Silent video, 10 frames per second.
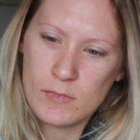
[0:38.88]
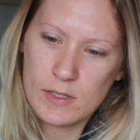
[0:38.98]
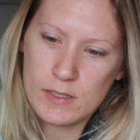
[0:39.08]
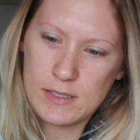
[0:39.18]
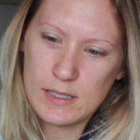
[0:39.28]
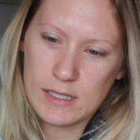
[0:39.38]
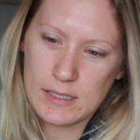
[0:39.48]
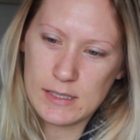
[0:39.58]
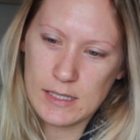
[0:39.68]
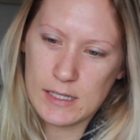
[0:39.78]
can see
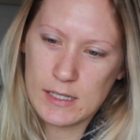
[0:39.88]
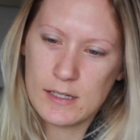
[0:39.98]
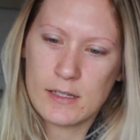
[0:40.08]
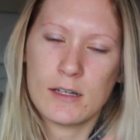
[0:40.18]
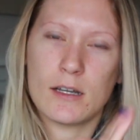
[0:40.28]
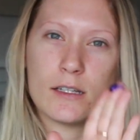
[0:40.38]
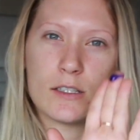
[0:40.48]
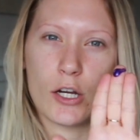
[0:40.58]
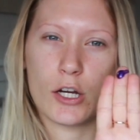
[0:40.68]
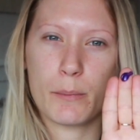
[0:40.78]
it's like a
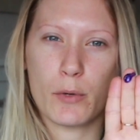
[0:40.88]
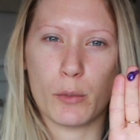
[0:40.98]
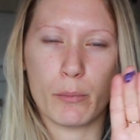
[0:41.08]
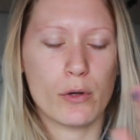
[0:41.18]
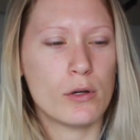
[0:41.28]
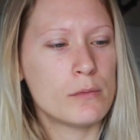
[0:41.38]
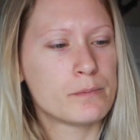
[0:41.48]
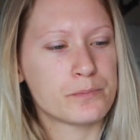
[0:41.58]
dark purple.